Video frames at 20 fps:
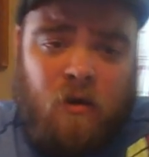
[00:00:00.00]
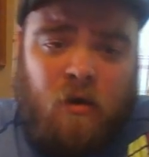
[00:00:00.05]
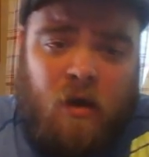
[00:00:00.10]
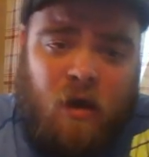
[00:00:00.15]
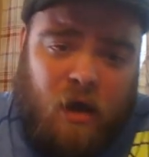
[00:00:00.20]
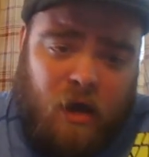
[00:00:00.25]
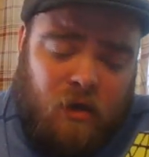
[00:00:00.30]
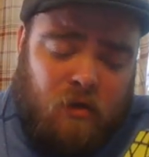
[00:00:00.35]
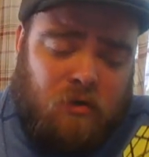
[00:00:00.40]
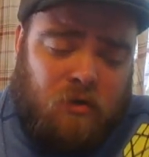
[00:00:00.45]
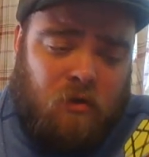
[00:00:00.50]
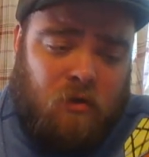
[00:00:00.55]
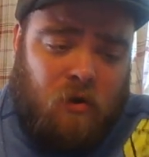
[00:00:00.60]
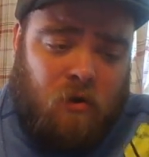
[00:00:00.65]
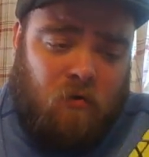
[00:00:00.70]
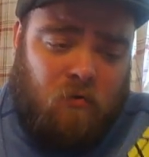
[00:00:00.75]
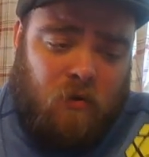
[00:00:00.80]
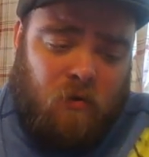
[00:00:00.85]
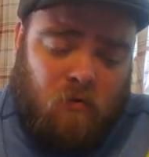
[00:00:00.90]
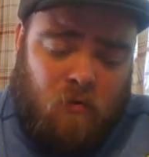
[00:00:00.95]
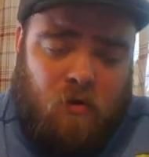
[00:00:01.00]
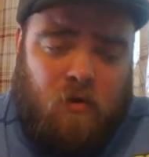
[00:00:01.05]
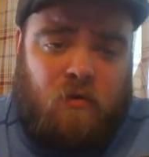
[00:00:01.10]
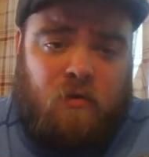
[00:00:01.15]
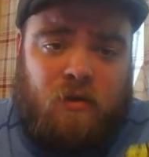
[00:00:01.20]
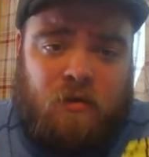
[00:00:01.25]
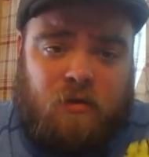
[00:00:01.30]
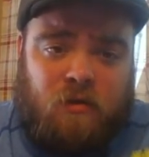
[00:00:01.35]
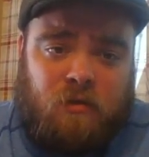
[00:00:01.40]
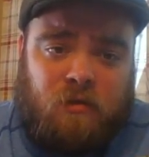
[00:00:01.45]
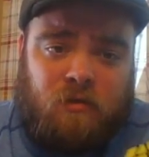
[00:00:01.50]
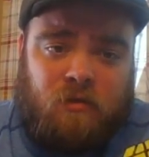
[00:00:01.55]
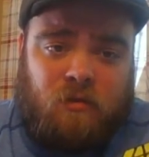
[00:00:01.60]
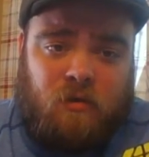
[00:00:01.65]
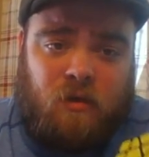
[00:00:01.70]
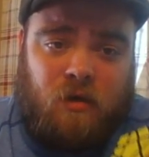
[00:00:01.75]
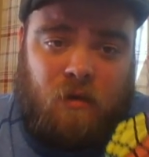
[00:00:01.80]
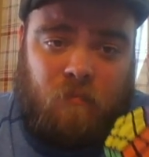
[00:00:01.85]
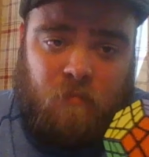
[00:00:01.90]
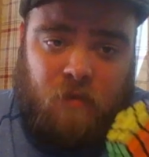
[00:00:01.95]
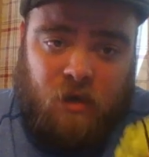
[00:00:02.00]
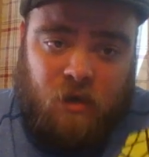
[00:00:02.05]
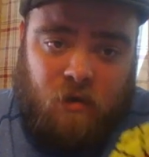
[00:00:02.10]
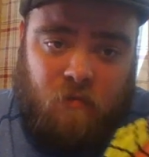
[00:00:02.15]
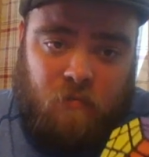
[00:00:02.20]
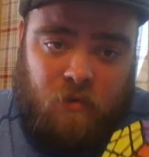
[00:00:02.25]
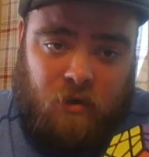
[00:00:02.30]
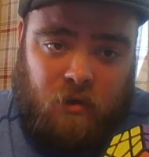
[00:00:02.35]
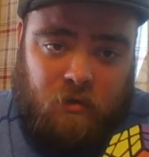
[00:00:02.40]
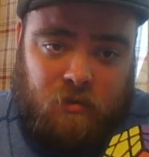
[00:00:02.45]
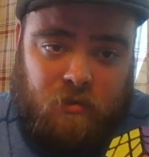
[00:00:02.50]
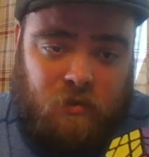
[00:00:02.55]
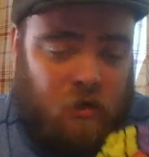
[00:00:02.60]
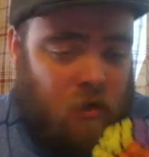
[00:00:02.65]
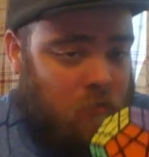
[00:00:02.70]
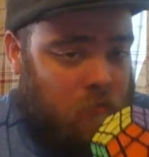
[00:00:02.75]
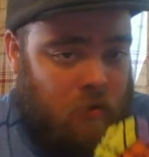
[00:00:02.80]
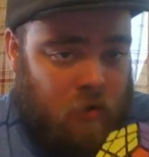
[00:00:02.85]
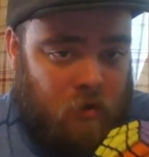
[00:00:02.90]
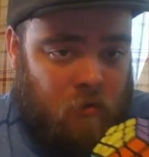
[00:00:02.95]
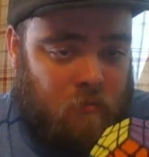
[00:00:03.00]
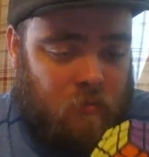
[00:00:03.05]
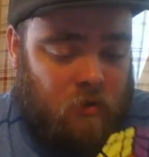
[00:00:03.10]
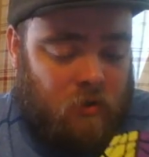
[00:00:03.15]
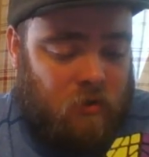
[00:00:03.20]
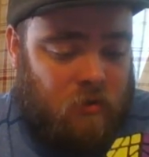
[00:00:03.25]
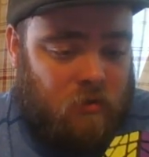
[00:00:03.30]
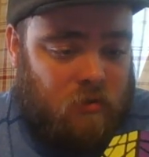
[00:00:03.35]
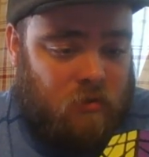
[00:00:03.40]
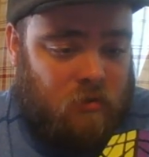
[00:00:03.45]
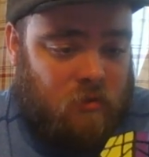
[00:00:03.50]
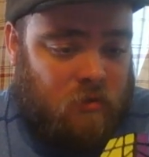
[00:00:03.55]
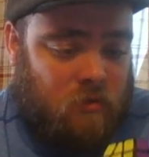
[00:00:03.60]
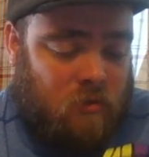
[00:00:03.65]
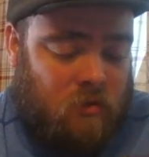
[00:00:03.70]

I actually called it wrong. This is a megaminx, not a pyraminx.